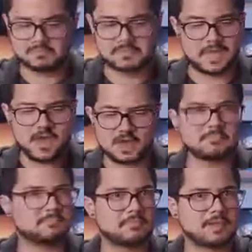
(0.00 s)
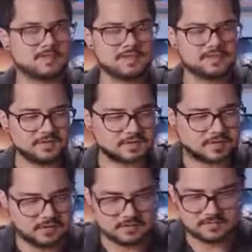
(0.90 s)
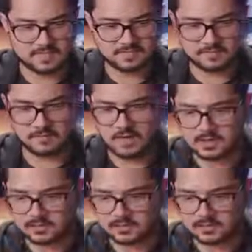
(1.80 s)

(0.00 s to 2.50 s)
Yeah, these feel good. These feel great.